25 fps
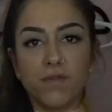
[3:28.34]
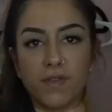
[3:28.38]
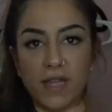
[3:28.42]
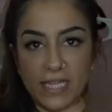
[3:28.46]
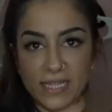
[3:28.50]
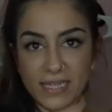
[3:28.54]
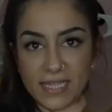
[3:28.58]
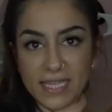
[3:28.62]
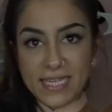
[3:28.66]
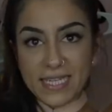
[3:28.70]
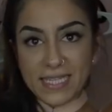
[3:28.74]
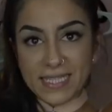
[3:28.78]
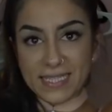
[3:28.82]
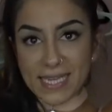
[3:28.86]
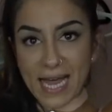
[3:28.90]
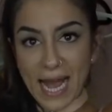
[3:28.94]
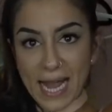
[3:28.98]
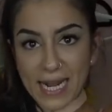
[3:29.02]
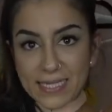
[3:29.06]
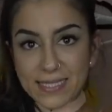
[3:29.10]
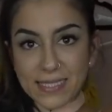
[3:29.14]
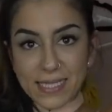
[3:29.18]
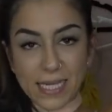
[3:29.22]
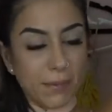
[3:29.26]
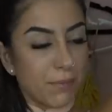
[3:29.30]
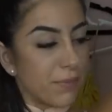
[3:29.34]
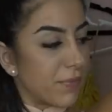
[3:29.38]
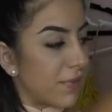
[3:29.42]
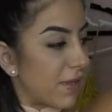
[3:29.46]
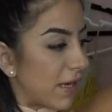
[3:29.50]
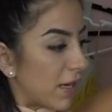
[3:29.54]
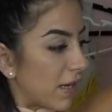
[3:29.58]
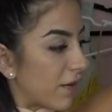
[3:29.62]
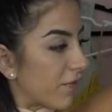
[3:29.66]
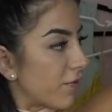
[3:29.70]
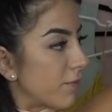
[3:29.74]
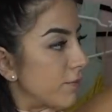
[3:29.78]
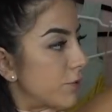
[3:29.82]
of like the exact same
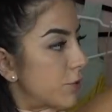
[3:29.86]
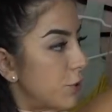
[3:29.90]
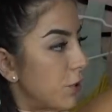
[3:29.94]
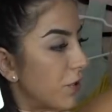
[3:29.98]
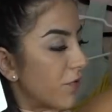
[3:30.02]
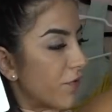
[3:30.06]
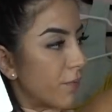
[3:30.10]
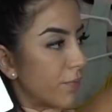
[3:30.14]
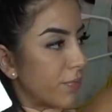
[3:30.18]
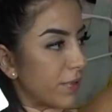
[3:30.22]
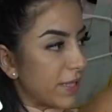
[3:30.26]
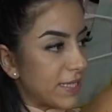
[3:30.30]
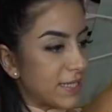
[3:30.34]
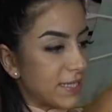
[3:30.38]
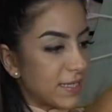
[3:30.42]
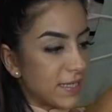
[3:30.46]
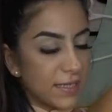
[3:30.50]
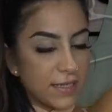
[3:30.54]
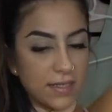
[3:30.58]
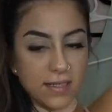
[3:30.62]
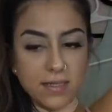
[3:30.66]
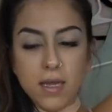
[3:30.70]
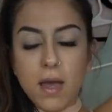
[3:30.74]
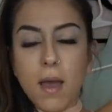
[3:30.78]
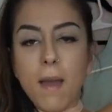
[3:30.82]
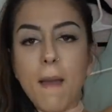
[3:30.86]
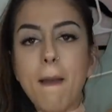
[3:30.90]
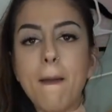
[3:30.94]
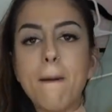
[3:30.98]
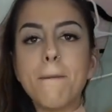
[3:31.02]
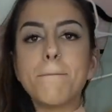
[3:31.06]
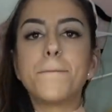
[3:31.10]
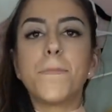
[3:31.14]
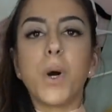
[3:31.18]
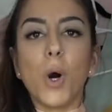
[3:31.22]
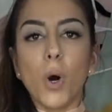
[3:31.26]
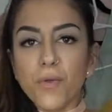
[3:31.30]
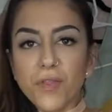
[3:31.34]
thing from two different places.
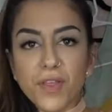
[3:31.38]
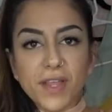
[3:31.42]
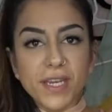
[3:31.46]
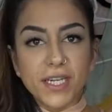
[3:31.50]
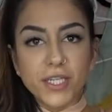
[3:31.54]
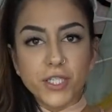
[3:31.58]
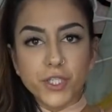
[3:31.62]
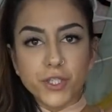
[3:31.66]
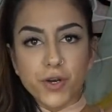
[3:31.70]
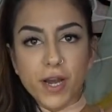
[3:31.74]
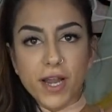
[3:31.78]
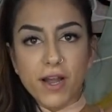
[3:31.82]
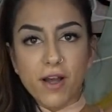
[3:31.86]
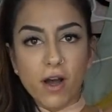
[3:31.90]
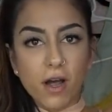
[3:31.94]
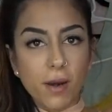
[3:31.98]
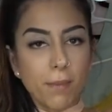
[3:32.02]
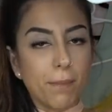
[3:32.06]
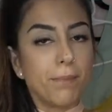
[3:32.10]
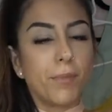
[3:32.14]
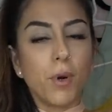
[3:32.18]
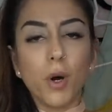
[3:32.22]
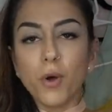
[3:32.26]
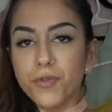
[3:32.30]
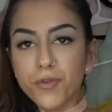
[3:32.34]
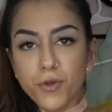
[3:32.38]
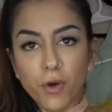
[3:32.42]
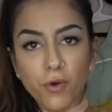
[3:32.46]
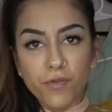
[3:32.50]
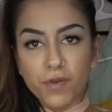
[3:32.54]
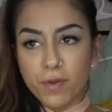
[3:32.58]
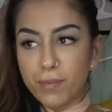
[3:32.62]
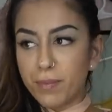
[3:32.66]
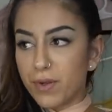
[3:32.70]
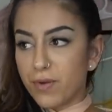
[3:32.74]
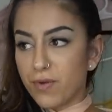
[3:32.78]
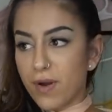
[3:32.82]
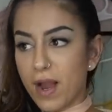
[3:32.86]
Both I didn't try on, both don't
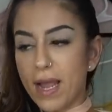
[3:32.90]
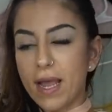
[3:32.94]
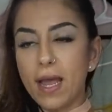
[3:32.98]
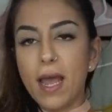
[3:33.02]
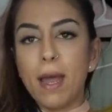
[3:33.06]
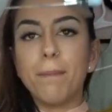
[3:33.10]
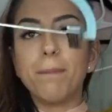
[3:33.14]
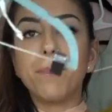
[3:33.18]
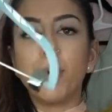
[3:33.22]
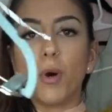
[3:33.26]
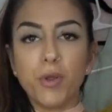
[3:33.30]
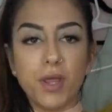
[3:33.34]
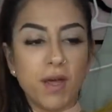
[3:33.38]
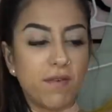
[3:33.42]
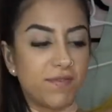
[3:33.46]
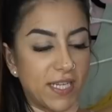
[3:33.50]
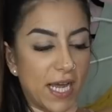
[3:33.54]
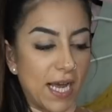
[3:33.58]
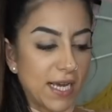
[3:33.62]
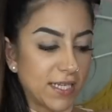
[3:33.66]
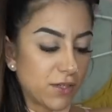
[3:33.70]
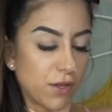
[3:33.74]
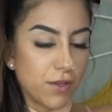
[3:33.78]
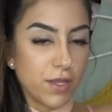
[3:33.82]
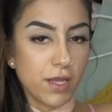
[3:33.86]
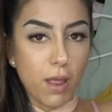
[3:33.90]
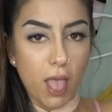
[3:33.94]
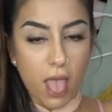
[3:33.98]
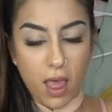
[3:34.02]
fit me right, and both have tags on the